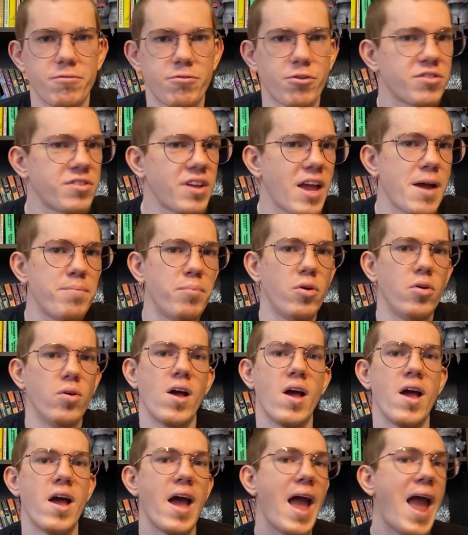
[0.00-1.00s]
For
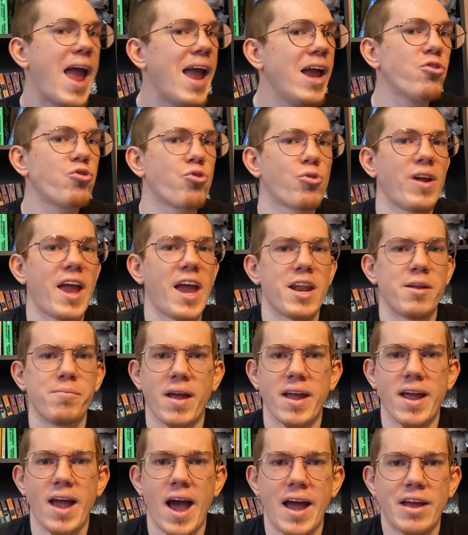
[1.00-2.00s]
example, angry
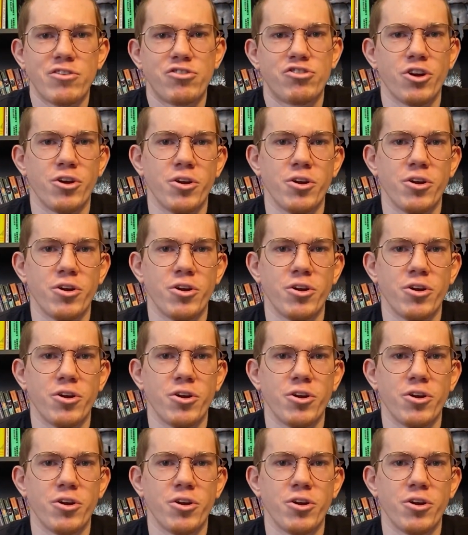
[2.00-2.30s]
anime eyes